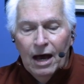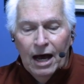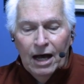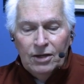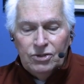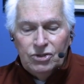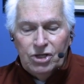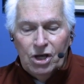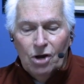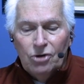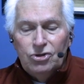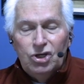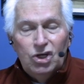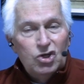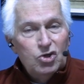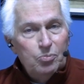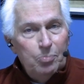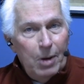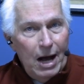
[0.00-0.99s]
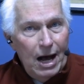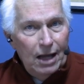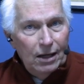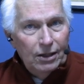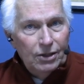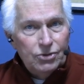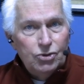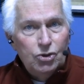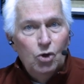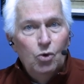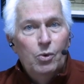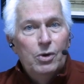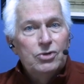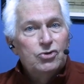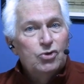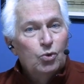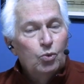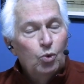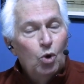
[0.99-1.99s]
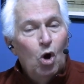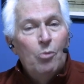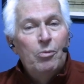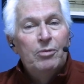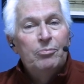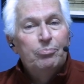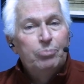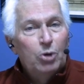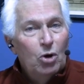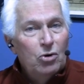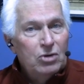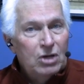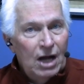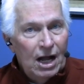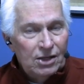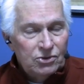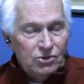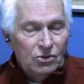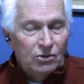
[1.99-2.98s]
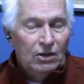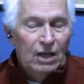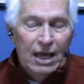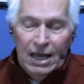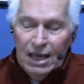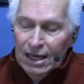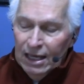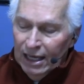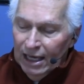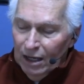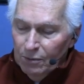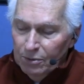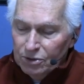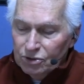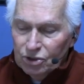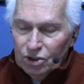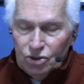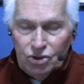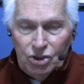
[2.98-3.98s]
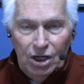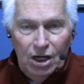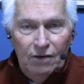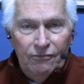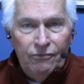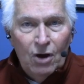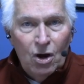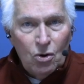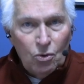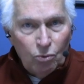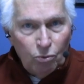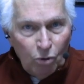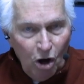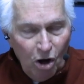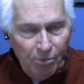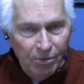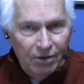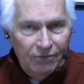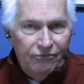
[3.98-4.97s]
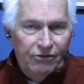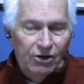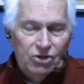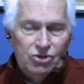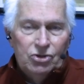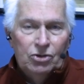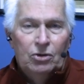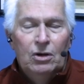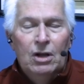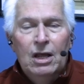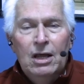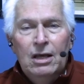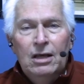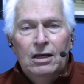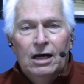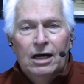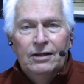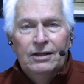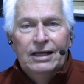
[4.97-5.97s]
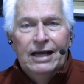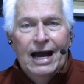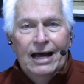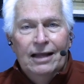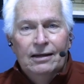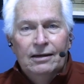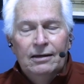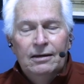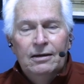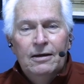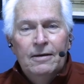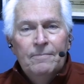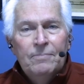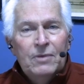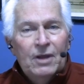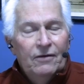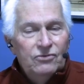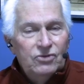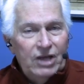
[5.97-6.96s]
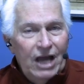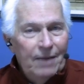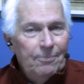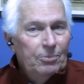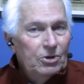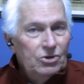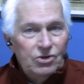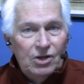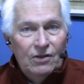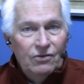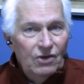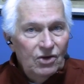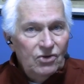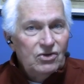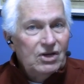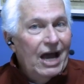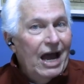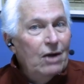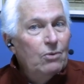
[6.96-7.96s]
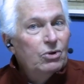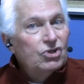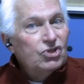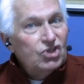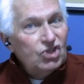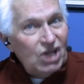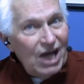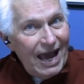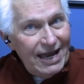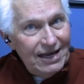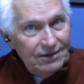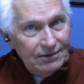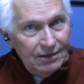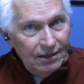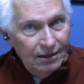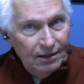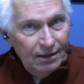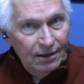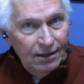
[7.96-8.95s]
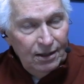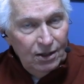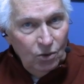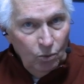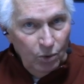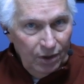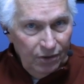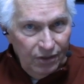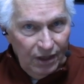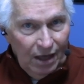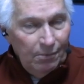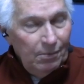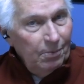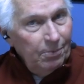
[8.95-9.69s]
Sergius Paulus, who was the Roman proconsul. He was the chief Roman official on the island of Cyprus, and this guy was tight with him.